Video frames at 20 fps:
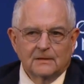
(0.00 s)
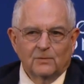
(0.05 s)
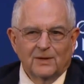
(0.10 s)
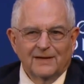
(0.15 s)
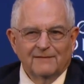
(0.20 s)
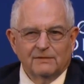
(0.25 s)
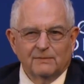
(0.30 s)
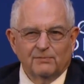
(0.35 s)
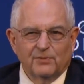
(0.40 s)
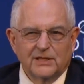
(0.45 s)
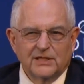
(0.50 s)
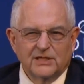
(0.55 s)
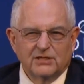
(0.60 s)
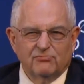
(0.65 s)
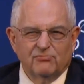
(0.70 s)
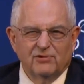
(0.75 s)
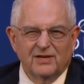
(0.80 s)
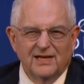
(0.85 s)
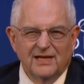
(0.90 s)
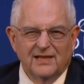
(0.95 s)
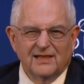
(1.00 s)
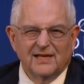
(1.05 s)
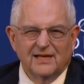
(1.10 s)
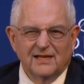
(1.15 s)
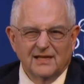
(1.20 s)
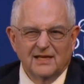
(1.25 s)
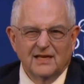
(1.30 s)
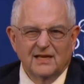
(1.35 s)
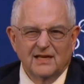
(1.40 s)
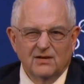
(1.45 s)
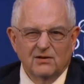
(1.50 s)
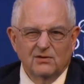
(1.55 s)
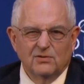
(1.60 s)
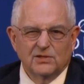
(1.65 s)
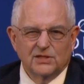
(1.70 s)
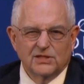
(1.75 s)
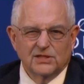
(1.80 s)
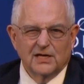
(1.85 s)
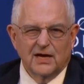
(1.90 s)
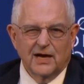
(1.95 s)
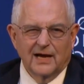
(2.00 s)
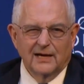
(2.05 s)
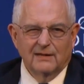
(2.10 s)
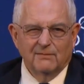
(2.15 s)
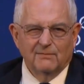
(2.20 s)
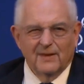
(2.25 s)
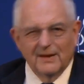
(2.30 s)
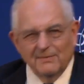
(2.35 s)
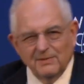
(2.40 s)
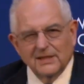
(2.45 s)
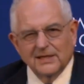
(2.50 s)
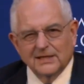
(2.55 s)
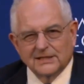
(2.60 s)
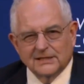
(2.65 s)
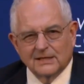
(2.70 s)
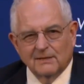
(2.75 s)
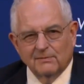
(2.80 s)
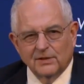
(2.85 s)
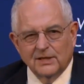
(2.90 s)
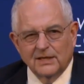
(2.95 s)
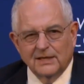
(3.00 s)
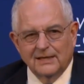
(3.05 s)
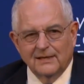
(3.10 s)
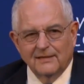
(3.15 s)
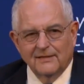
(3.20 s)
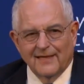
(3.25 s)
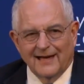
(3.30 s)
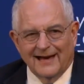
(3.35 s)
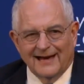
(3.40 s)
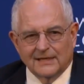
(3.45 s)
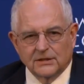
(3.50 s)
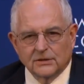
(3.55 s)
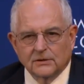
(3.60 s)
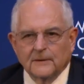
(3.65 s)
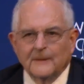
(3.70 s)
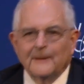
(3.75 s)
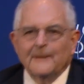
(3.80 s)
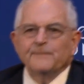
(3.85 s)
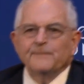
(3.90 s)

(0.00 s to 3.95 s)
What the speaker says: well, if the British really think the EU is dying, maybe there's something in that.